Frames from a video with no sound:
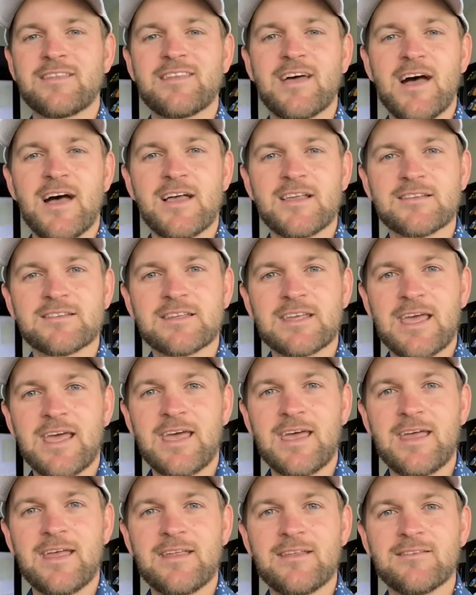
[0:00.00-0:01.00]
a, task
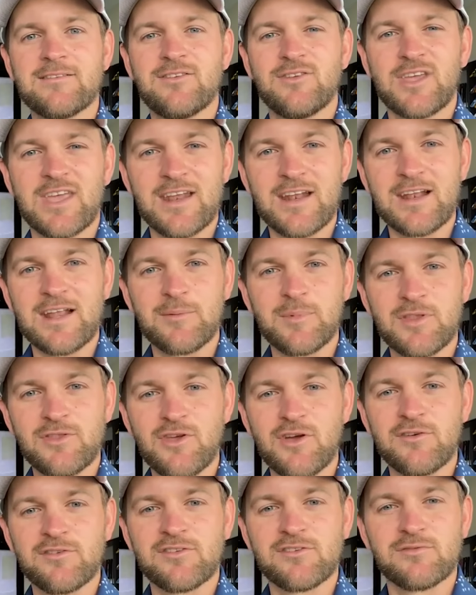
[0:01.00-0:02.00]
and you get a little bit
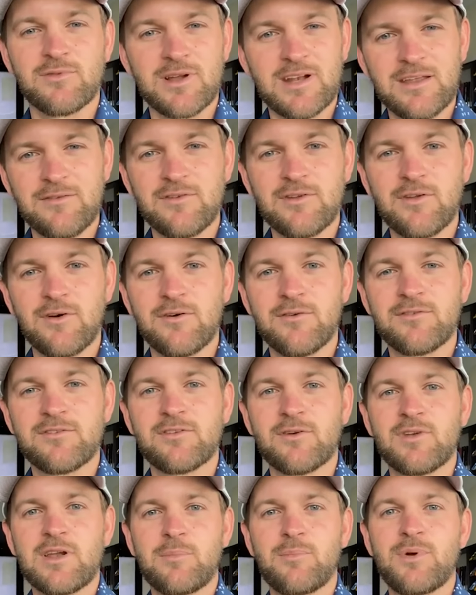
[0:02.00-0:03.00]
nervous as well even though
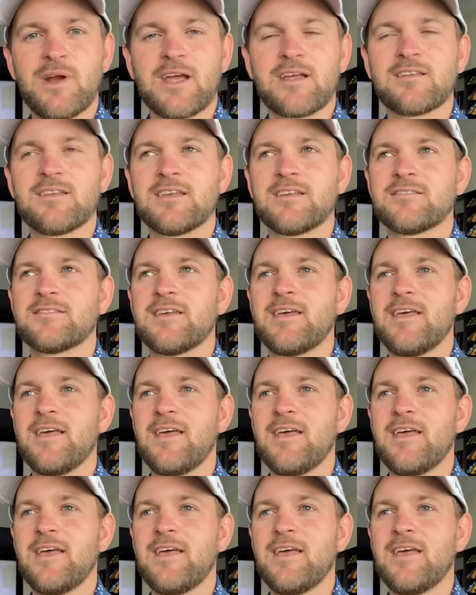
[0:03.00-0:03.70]
it's only practice